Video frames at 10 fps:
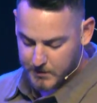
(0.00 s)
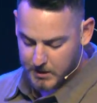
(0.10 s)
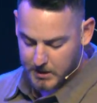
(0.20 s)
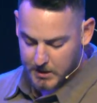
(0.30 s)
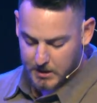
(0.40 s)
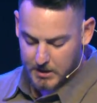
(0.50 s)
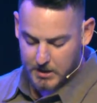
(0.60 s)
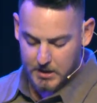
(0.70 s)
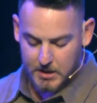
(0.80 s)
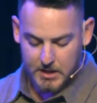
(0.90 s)
Amén.
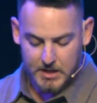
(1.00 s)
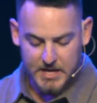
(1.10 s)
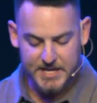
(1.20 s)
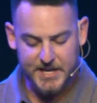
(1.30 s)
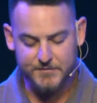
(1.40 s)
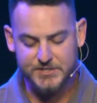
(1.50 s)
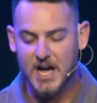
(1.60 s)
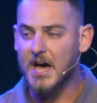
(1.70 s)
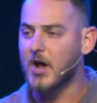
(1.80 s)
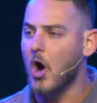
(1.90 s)
He gives
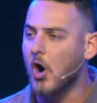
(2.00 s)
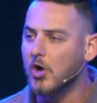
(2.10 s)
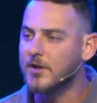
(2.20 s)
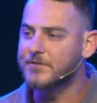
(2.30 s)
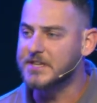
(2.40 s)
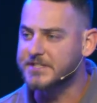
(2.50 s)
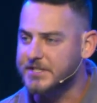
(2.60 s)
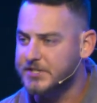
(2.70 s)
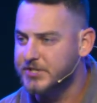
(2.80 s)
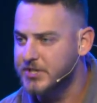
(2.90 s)
God all of these
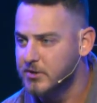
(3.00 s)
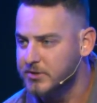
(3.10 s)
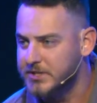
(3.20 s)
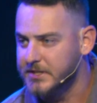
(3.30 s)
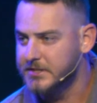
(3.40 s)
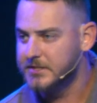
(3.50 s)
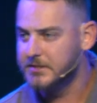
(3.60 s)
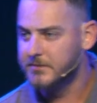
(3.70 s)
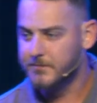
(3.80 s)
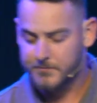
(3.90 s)
excuses
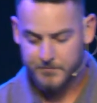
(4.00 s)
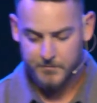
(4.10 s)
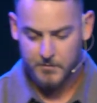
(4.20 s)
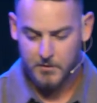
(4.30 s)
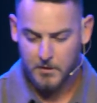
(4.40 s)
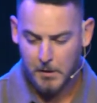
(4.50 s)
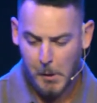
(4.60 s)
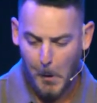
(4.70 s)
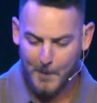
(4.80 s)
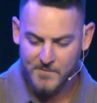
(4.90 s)
le da a
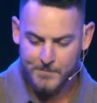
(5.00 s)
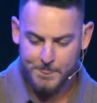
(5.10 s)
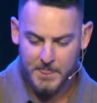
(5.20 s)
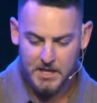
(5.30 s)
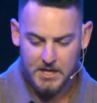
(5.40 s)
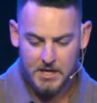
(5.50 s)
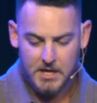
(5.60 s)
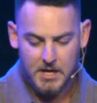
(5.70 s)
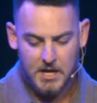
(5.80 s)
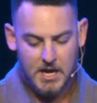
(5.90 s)
Dios todas esas
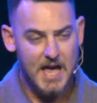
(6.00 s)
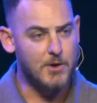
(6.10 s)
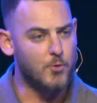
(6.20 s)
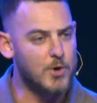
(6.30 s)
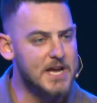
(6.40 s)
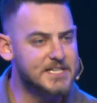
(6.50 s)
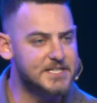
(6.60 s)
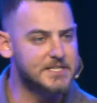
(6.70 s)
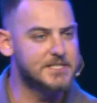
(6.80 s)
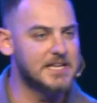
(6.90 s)
excusas and
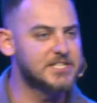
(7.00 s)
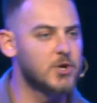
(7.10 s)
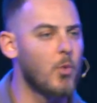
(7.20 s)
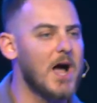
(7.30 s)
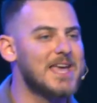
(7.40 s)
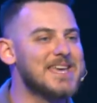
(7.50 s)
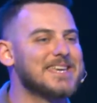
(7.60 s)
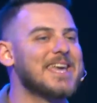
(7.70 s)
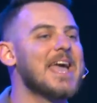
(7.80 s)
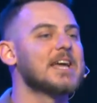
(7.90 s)
reasons as to why He
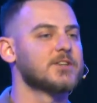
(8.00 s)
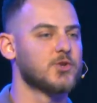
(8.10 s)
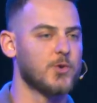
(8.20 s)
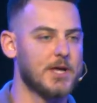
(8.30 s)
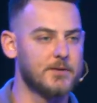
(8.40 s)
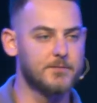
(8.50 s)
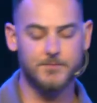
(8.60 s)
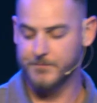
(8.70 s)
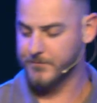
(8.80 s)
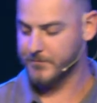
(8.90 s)
can't do it. Y
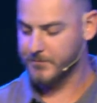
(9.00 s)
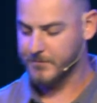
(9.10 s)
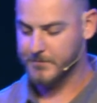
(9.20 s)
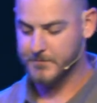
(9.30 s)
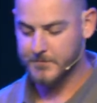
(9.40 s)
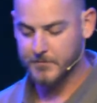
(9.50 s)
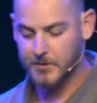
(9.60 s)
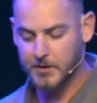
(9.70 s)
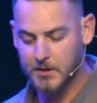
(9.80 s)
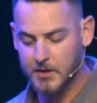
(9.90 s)
razones por la cual
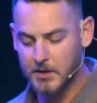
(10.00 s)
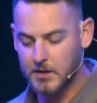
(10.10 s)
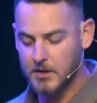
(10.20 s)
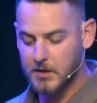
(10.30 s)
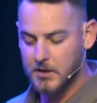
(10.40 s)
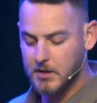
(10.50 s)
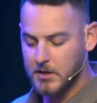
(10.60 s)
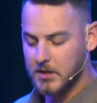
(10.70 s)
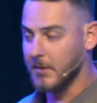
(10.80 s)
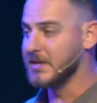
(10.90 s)
él no puede hacerlo.
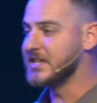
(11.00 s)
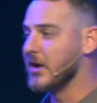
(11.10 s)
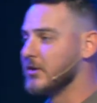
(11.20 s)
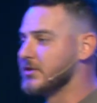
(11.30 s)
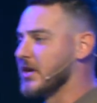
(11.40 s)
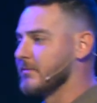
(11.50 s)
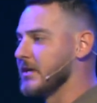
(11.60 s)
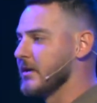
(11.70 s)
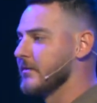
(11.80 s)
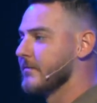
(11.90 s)
Let me tell you
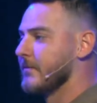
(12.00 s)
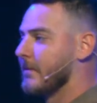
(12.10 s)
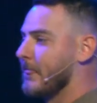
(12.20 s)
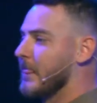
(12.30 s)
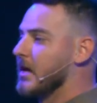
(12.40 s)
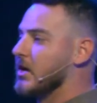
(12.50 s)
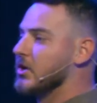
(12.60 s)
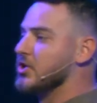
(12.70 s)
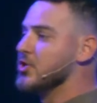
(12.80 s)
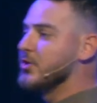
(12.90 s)
something. Déjate digo algo.
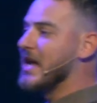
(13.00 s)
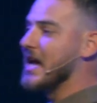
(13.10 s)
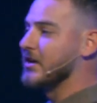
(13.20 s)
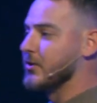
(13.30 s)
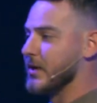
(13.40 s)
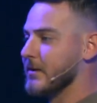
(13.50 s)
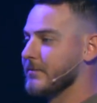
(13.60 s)
You can't do it.